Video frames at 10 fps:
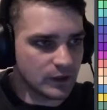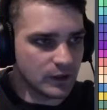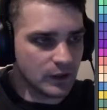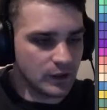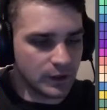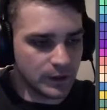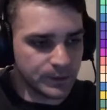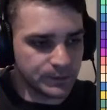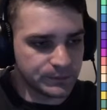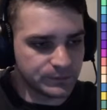
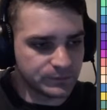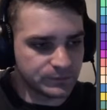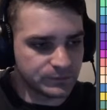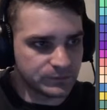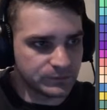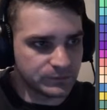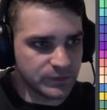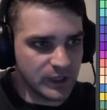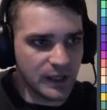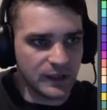
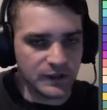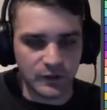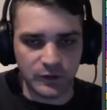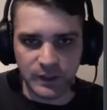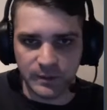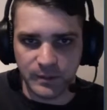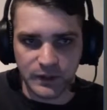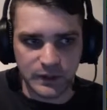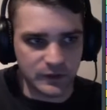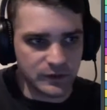Yeah, there's not really much
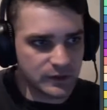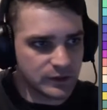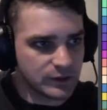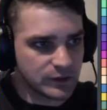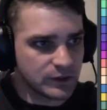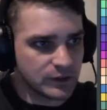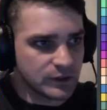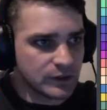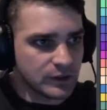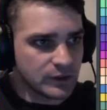else to
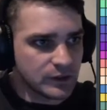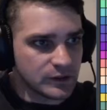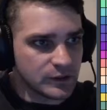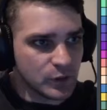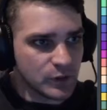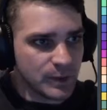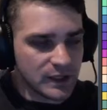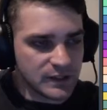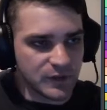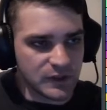talk about
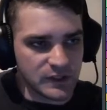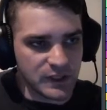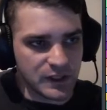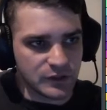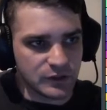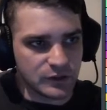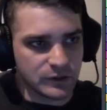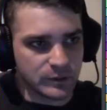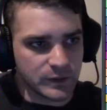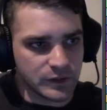except for the selection tool,
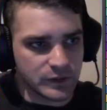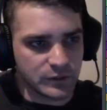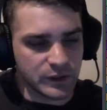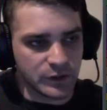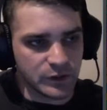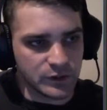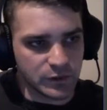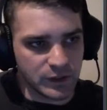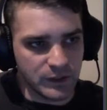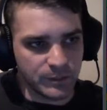which is really
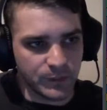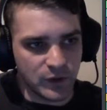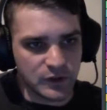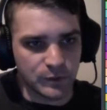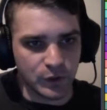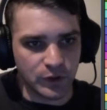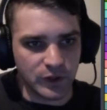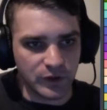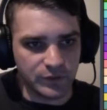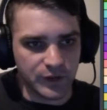useful in box mode,
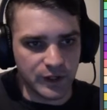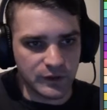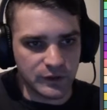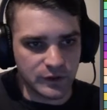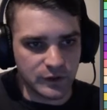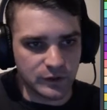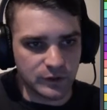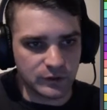I've found. So